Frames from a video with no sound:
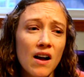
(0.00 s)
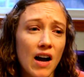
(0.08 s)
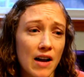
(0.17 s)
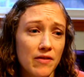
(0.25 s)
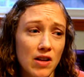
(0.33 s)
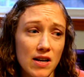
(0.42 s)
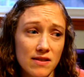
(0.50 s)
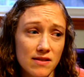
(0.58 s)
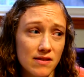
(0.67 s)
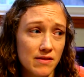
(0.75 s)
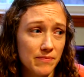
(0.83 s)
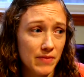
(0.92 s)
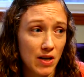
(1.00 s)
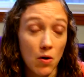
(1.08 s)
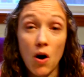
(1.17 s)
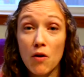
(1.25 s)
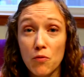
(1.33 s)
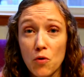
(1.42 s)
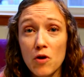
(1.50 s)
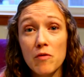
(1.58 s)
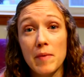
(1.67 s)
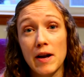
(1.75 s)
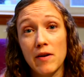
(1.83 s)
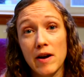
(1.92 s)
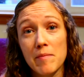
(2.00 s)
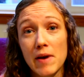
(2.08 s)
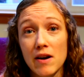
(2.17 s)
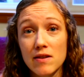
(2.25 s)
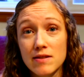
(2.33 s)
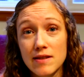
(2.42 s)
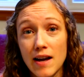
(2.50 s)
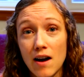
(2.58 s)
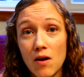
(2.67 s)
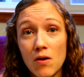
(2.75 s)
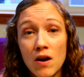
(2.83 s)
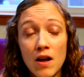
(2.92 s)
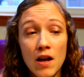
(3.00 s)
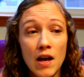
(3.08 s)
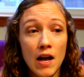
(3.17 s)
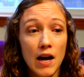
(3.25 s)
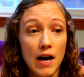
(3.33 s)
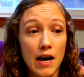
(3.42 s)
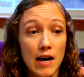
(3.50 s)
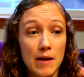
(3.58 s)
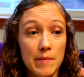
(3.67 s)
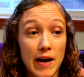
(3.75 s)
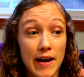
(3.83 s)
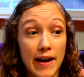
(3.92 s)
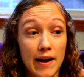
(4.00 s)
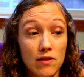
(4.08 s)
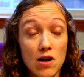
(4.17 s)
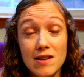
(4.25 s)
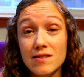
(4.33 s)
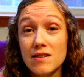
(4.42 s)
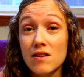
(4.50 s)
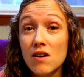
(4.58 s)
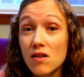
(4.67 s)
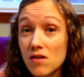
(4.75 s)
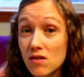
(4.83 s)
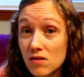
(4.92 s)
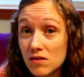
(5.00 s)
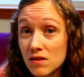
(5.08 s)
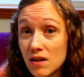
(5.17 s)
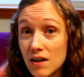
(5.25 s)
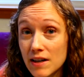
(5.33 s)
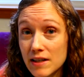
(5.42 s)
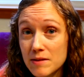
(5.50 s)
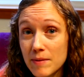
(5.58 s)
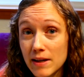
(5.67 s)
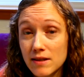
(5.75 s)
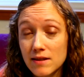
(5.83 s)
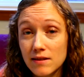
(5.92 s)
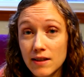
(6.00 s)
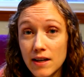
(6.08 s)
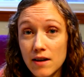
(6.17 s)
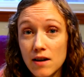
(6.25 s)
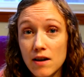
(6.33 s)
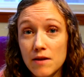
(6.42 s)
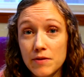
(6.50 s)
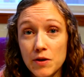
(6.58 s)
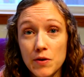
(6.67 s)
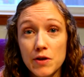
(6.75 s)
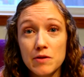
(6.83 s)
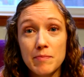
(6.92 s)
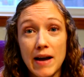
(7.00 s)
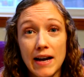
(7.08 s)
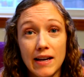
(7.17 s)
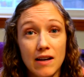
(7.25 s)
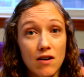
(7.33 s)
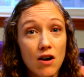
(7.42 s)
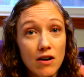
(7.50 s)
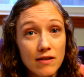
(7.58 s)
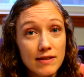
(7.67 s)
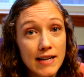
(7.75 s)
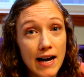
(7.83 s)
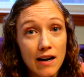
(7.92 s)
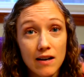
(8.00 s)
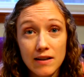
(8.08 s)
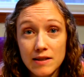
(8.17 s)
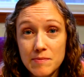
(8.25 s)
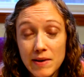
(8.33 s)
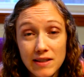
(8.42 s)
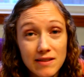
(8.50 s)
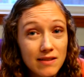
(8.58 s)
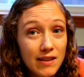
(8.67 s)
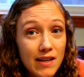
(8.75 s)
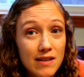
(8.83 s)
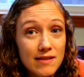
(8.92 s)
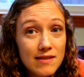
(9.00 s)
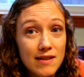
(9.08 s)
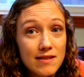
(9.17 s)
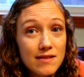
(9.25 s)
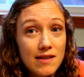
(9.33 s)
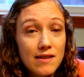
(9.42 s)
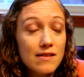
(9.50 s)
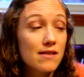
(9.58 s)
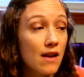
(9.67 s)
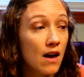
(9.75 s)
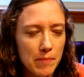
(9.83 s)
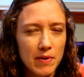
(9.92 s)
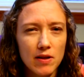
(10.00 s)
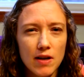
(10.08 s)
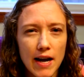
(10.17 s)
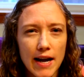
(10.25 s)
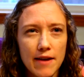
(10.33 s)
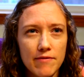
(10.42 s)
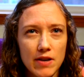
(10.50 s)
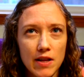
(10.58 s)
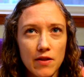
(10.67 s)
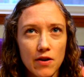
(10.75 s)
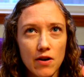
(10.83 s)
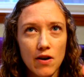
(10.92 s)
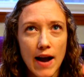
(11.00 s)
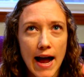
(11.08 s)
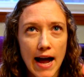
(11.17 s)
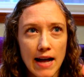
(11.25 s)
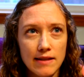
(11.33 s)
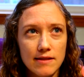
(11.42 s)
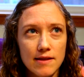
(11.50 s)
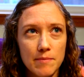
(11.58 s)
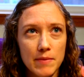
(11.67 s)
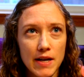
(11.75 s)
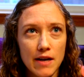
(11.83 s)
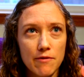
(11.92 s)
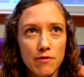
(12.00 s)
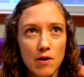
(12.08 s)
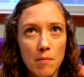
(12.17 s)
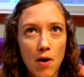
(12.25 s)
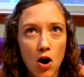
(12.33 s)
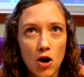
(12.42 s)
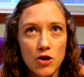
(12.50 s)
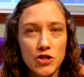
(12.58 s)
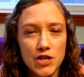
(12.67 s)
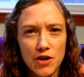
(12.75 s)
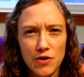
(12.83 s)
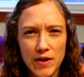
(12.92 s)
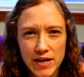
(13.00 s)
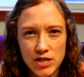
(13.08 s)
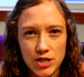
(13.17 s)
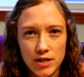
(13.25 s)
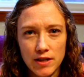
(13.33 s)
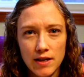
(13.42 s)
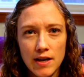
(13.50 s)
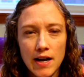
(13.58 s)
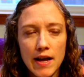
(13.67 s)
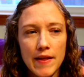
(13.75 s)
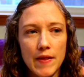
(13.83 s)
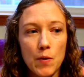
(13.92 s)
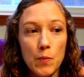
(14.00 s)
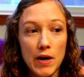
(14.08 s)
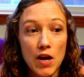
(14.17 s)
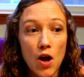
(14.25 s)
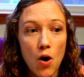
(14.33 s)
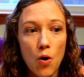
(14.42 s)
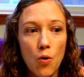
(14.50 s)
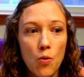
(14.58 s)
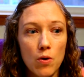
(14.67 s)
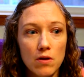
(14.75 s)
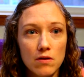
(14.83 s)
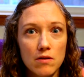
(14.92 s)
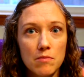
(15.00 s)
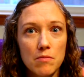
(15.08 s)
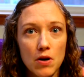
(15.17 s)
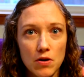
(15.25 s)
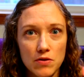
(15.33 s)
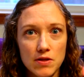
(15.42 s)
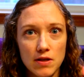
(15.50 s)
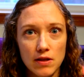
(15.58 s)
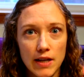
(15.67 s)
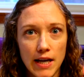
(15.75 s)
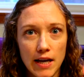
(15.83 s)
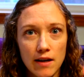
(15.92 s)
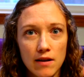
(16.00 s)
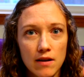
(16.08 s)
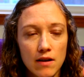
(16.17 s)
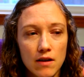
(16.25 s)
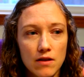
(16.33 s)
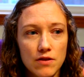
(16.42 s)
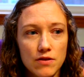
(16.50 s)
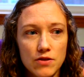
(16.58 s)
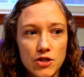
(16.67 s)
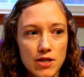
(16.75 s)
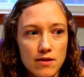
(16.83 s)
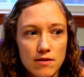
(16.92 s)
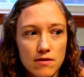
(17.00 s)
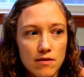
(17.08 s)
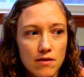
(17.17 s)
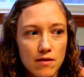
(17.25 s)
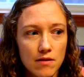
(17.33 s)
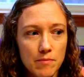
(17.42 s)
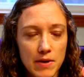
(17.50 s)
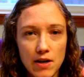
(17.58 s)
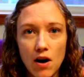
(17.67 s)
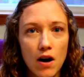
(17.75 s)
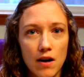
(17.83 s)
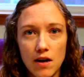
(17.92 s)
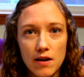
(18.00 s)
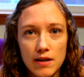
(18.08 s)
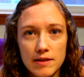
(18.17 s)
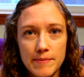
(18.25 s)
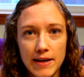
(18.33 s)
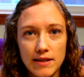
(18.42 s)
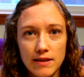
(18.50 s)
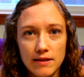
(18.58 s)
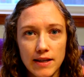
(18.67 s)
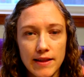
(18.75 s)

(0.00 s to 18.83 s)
I've lost, you know, all four of my grandparents now. I lost an uncle unexpectedly a few years back. He had a heart attack unexpectedly in his 60s. But Bill and I have neither had somebody from our generation that we know personally just be gone unexpectedly.